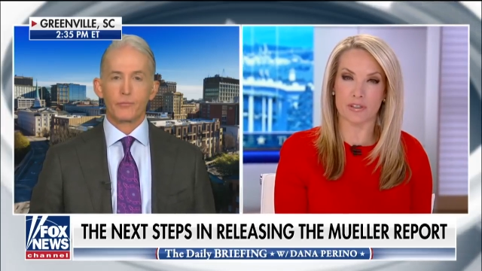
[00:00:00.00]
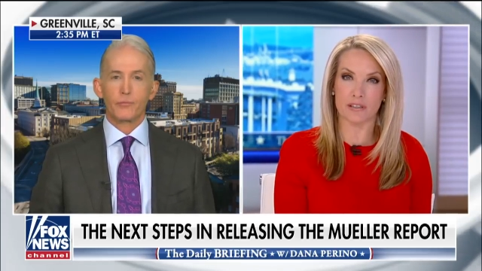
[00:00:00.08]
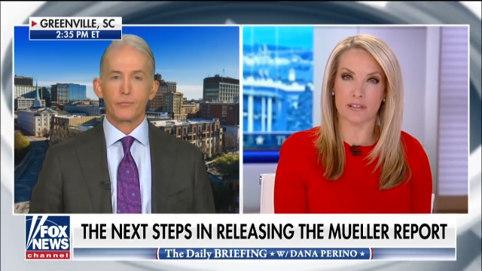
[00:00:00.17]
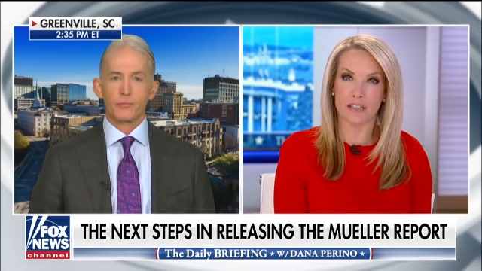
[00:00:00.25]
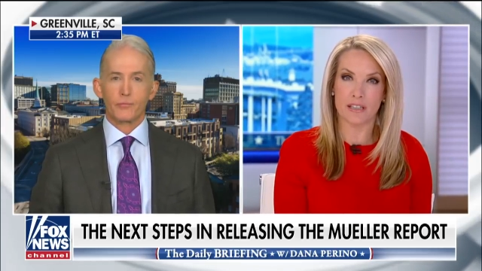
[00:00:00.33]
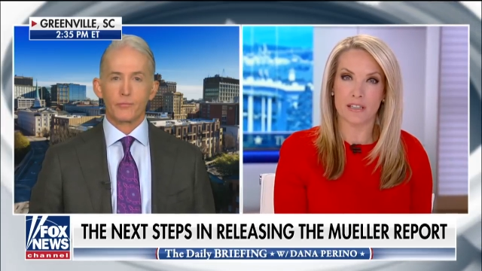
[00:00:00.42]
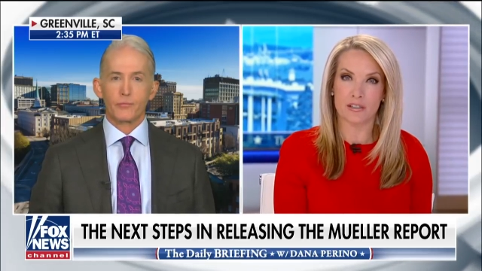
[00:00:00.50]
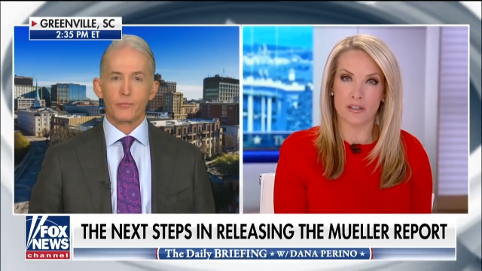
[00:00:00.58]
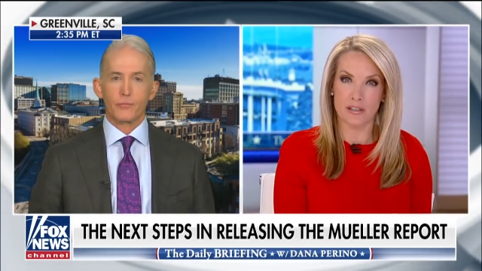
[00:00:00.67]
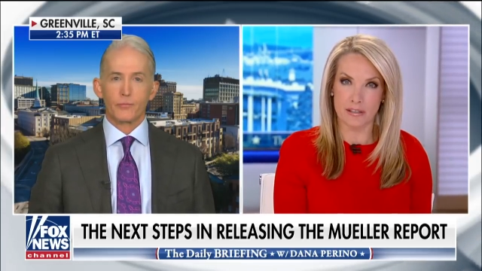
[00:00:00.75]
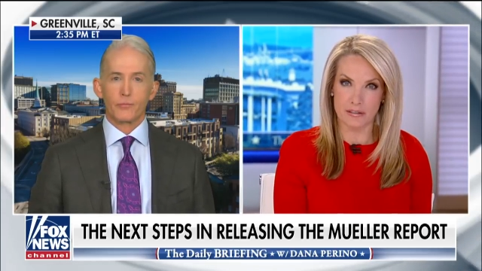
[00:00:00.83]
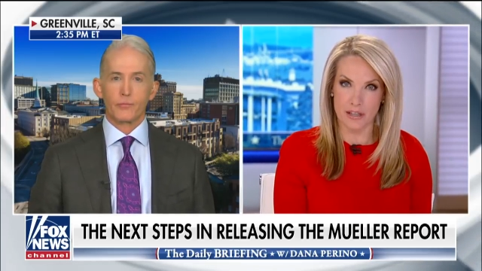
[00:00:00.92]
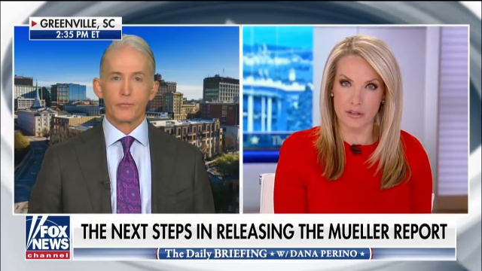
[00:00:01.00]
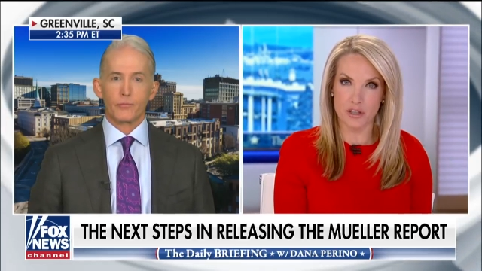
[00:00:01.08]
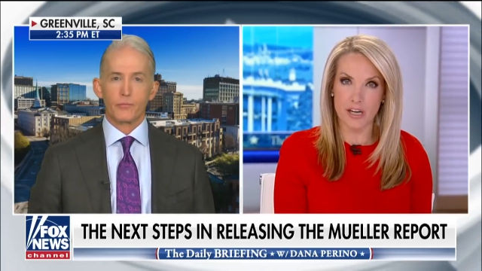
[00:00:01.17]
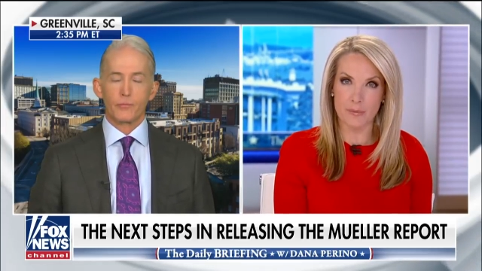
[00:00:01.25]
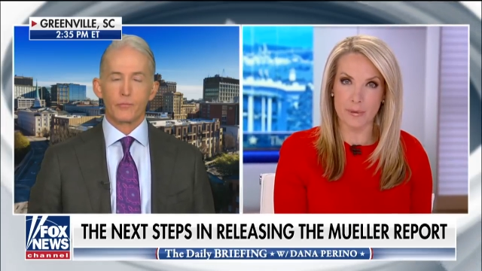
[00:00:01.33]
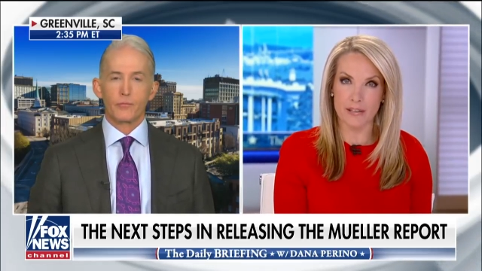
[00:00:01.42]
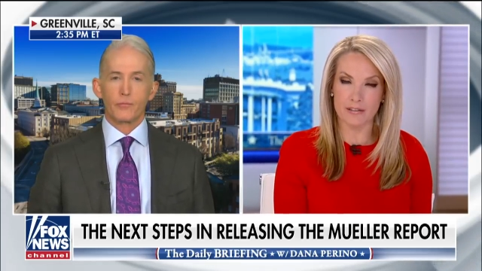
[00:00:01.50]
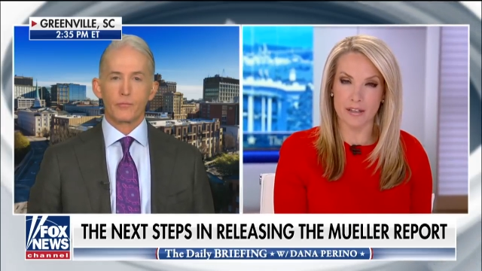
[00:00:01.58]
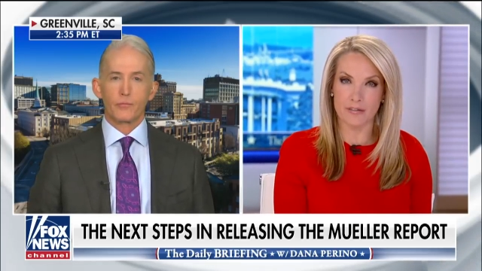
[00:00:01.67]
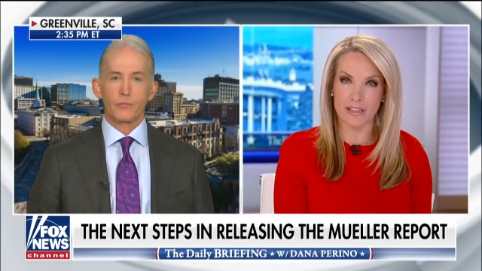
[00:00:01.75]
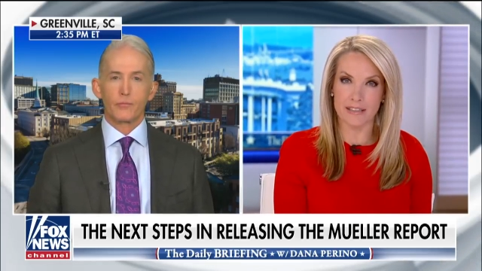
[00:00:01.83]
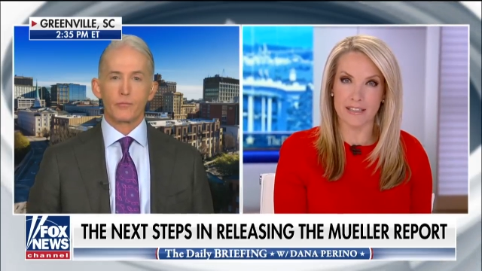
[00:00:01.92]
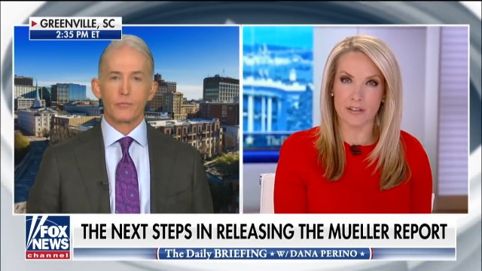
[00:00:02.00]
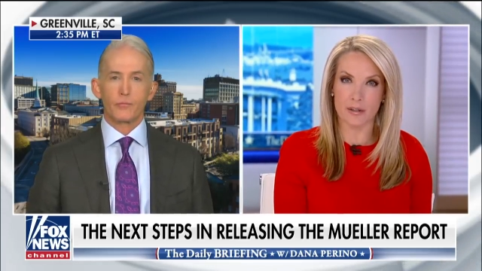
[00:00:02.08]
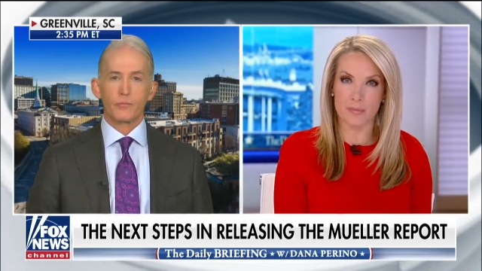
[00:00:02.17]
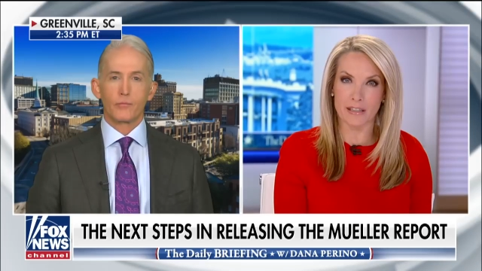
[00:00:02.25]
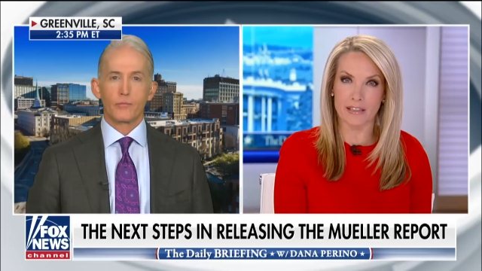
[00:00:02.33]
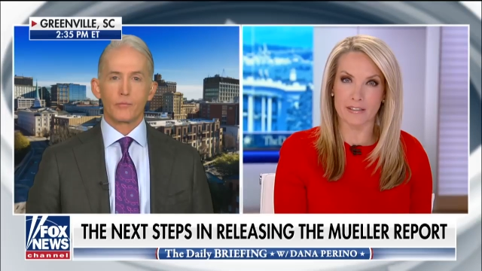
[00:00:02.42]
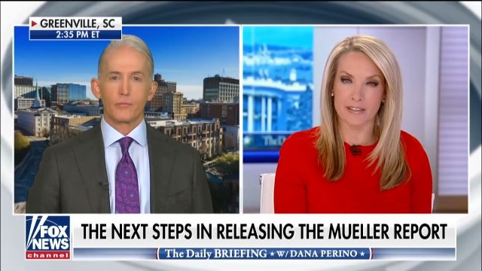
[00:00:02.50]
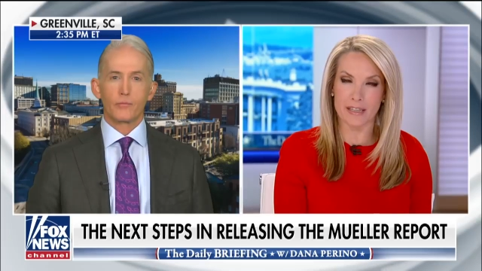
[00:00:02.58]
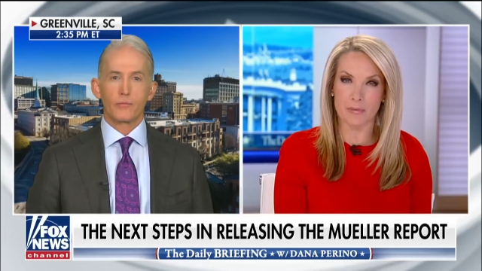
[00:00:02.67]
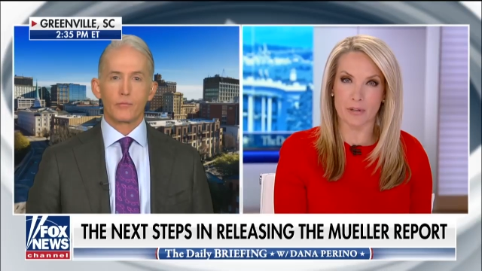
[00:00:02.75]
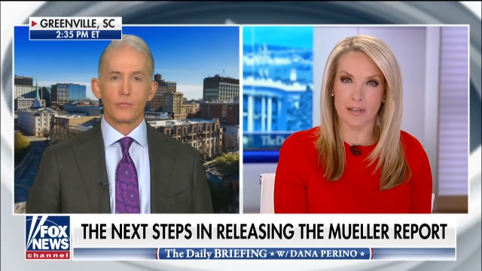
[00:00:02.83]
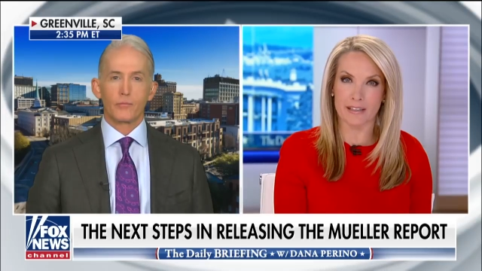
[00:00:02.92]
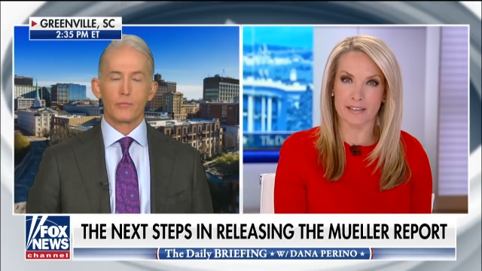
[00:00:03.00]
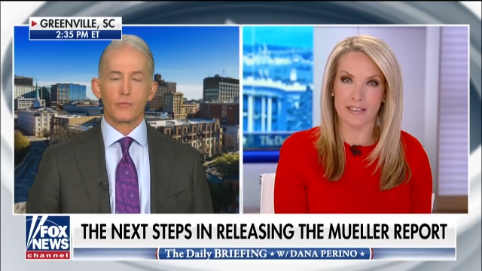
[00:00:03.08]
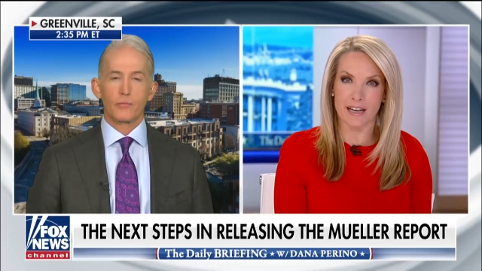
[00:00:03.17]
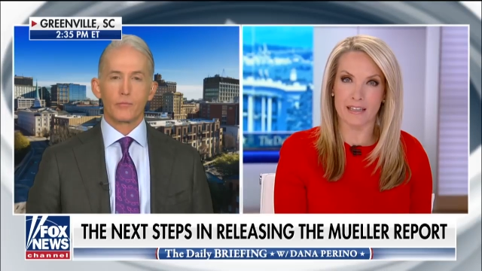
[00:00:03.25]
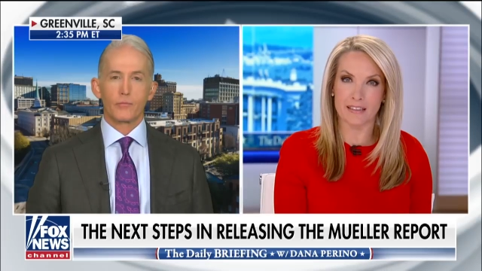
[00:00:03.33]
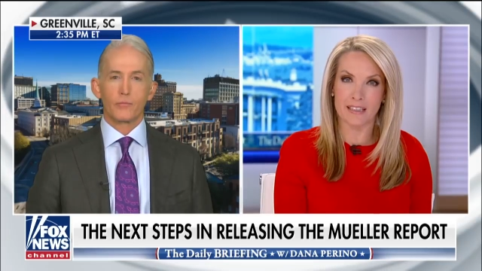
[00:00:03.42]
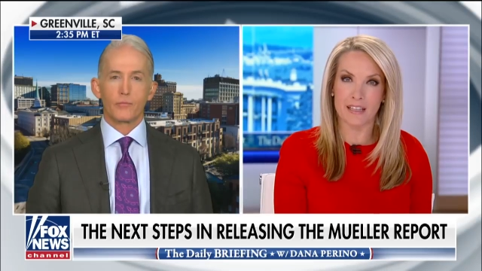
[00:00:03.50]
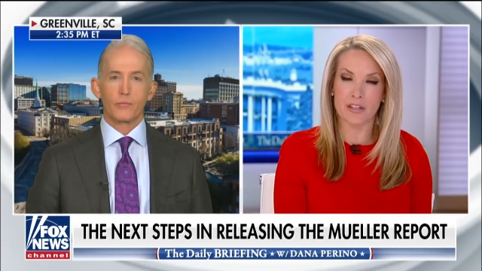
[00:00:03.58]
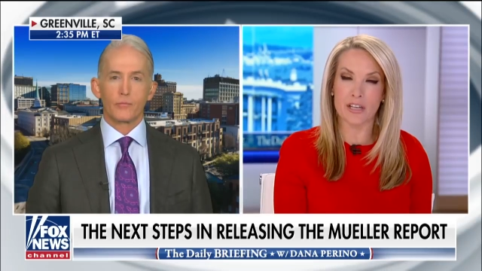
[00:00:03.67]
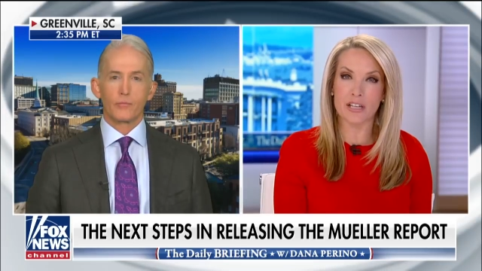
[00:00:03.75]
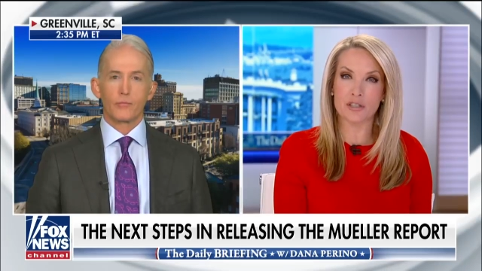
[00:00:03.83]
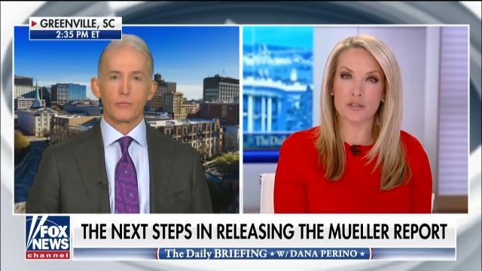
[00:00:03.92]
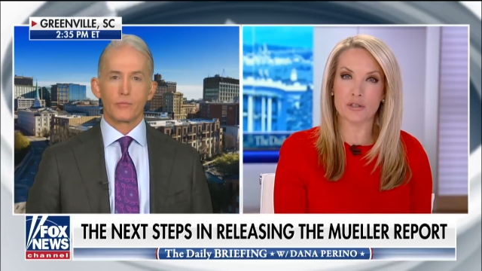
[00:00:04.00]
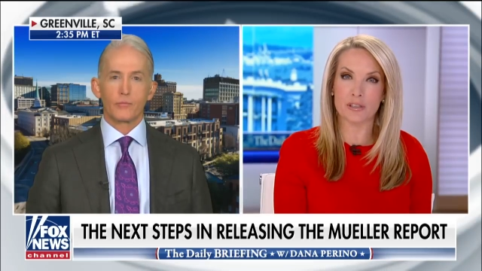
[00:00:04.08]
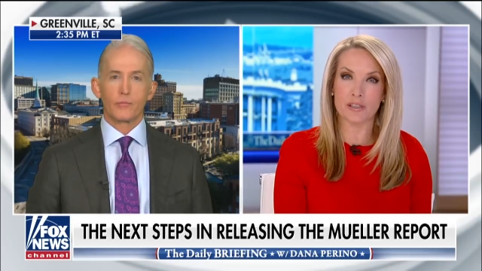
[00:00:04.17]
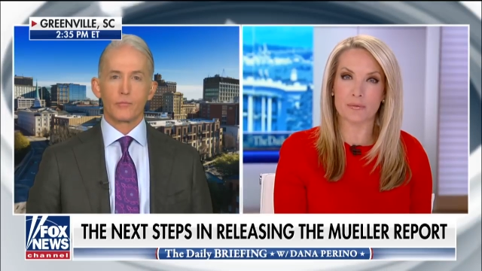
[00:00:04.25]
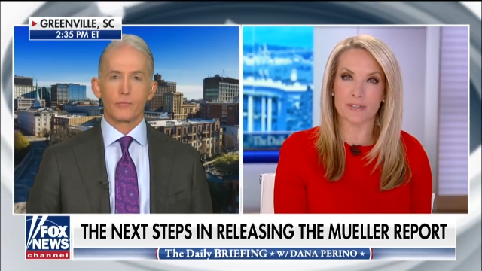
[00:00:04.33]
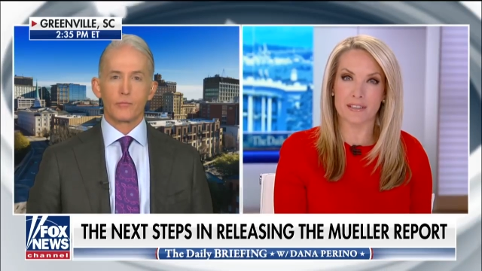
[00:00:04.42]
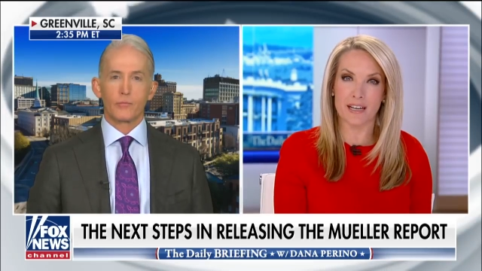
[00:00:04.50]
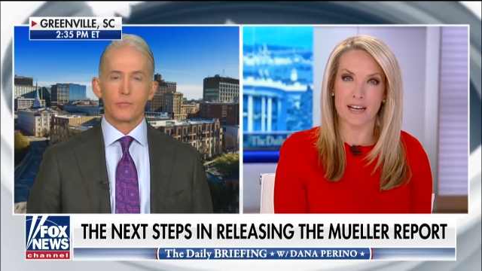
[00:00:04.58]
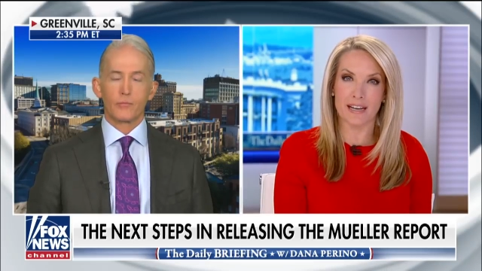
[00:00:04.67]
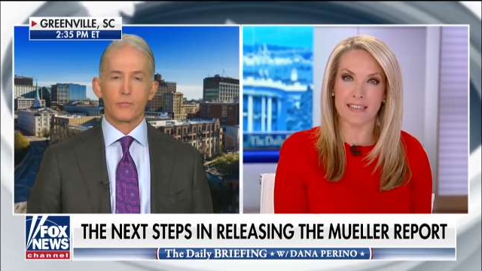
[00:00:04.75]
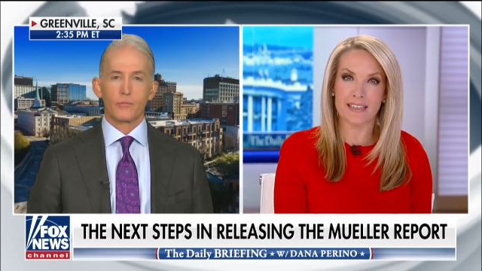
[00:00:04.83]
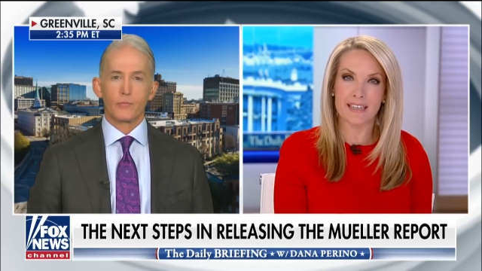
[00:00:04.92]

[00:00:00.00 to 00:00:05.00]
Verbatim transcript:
Speaker 1: the uh, chairman of the Intel Committee on the Democratic side, that he should resign.